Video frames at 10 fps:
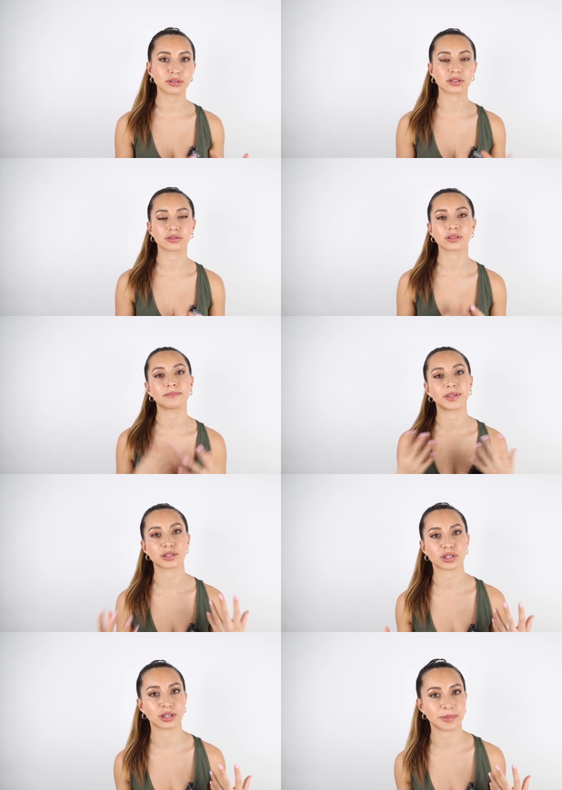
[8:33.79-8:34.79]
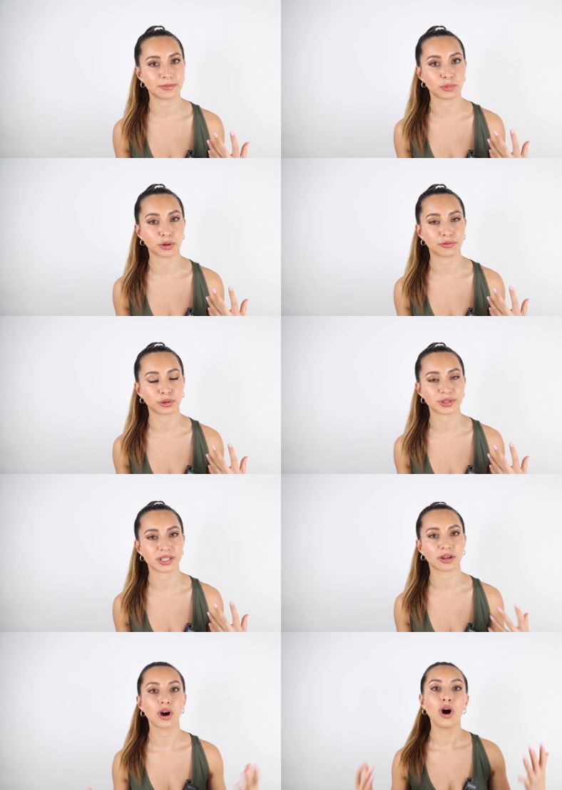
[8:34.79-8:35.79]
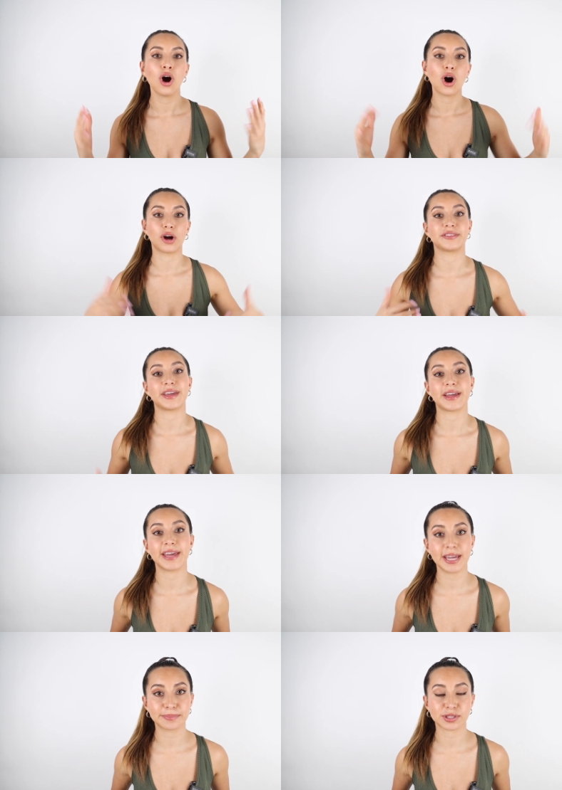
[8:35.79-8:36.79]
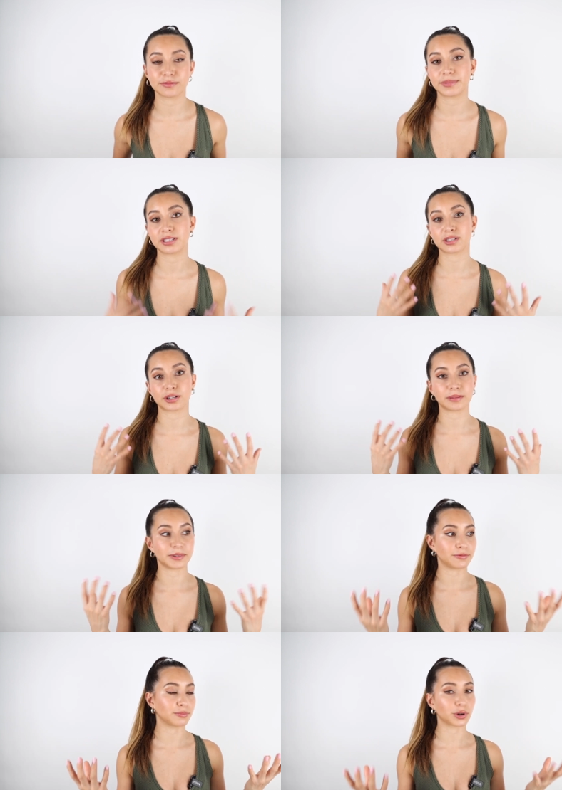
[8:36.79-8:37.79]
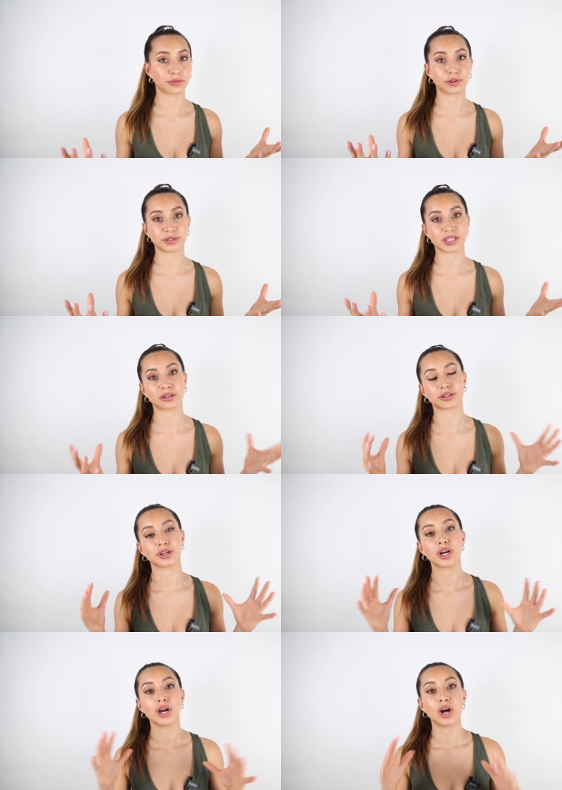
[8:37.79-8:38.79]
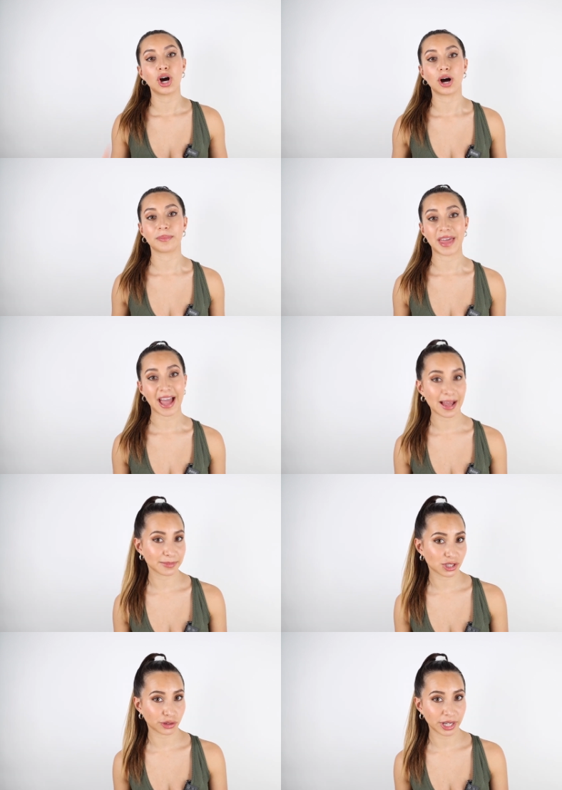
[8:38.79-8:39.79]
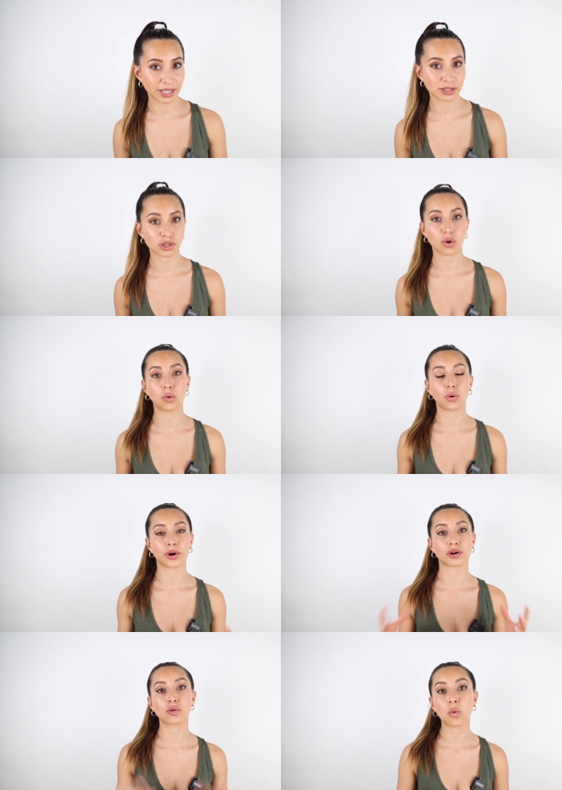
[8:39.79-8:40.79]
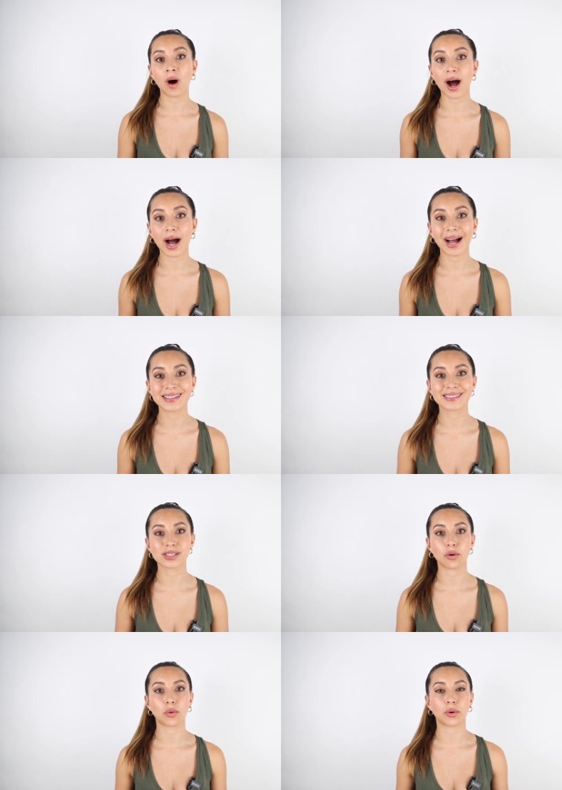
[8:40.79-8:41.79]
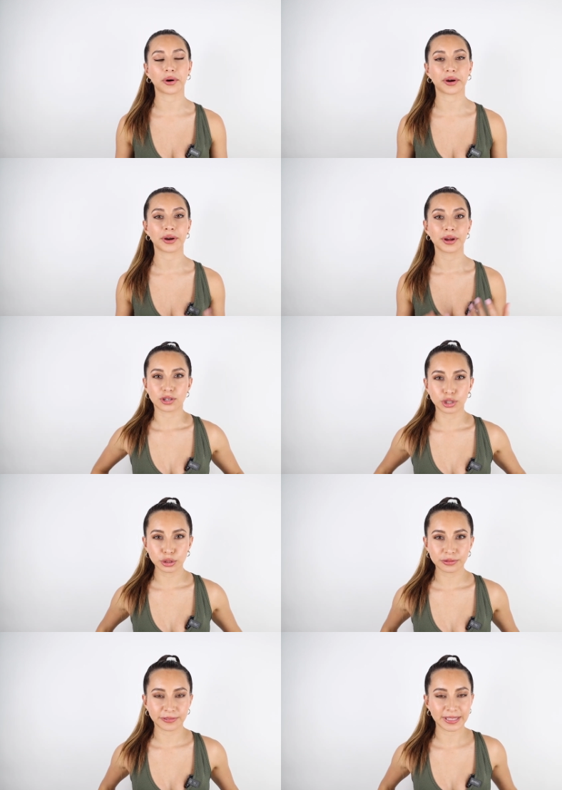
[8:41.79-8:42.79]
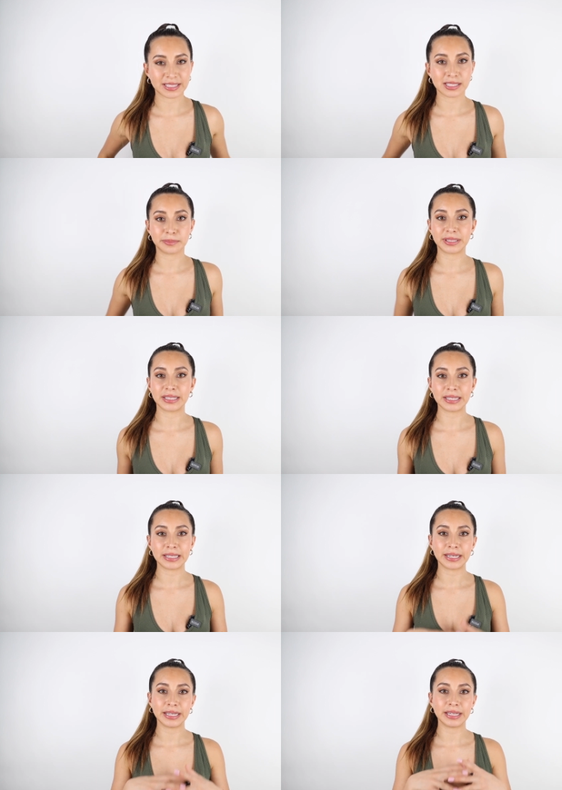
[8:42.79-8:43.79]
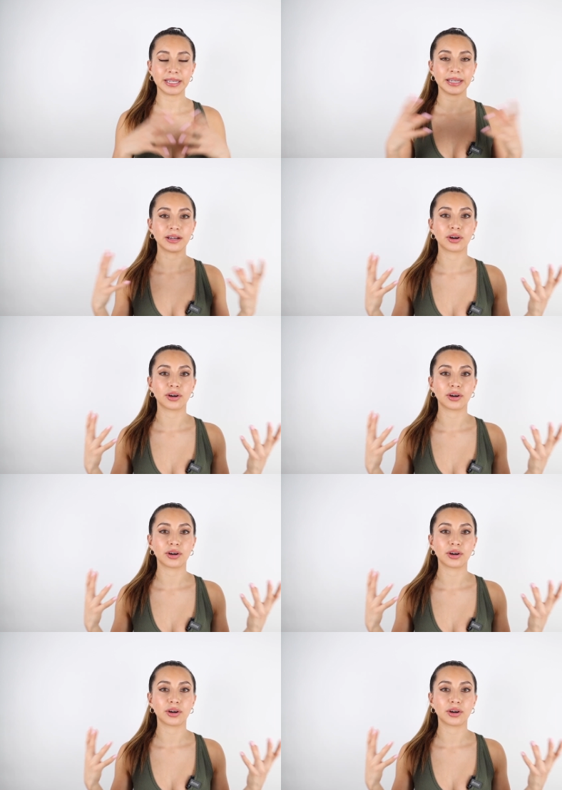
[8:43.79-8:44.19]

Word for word: So some videos are gonna be more focusing on the hips, some videos are gonna be more focusing on the hamstrings or quads or glute flexibility,